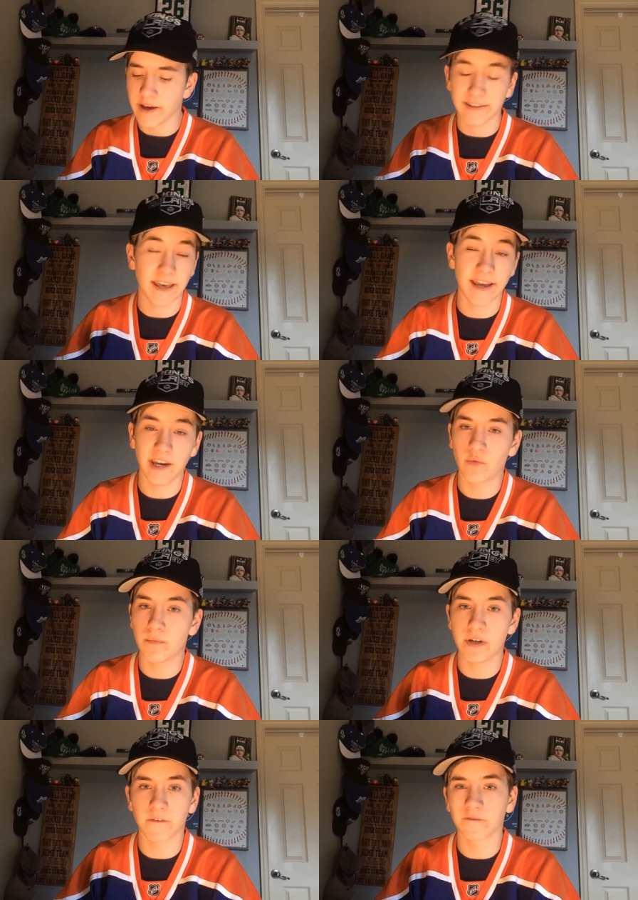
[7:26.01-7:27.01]
Kane would
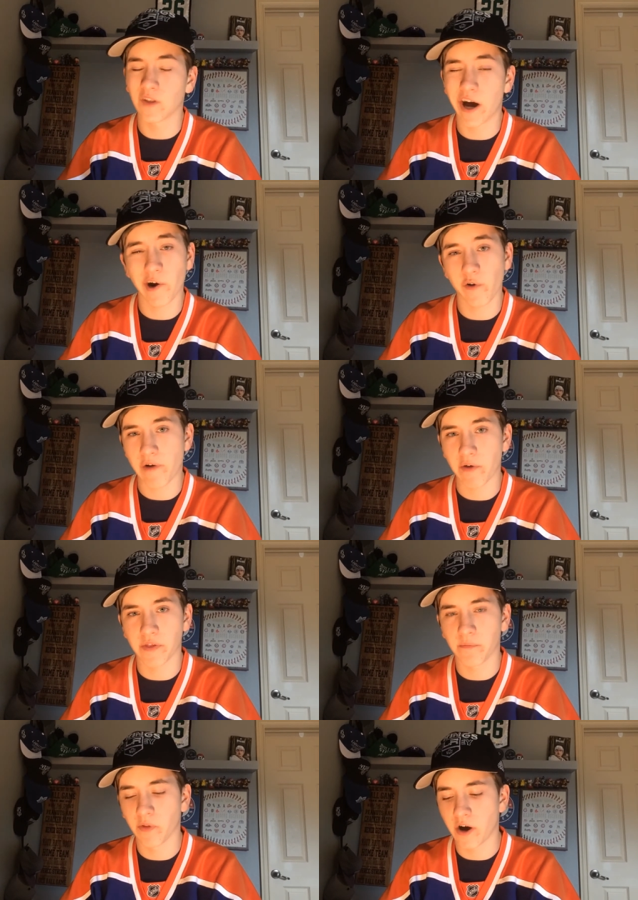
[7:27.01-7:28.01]
be a Flyer without the
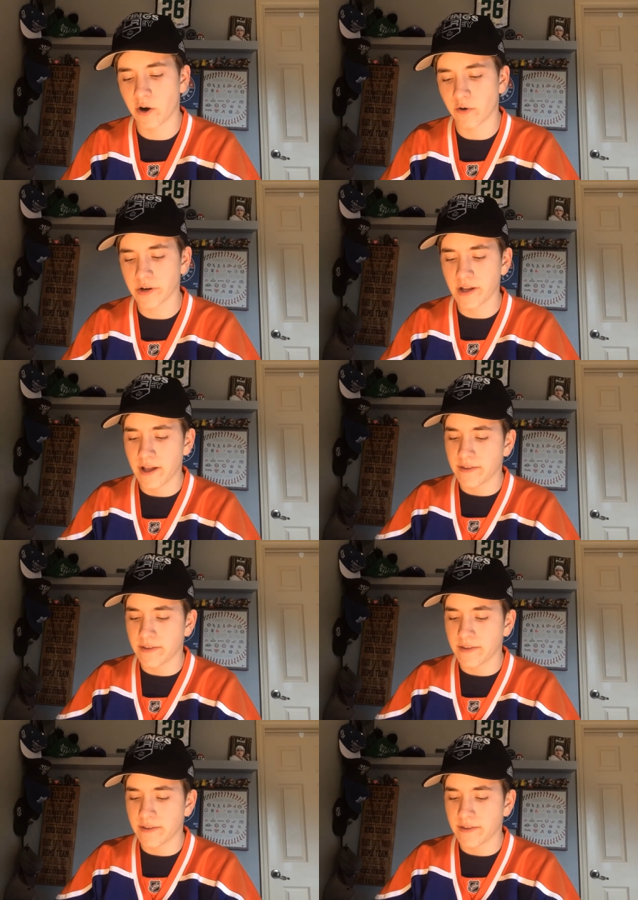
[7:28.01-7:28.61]
lottery.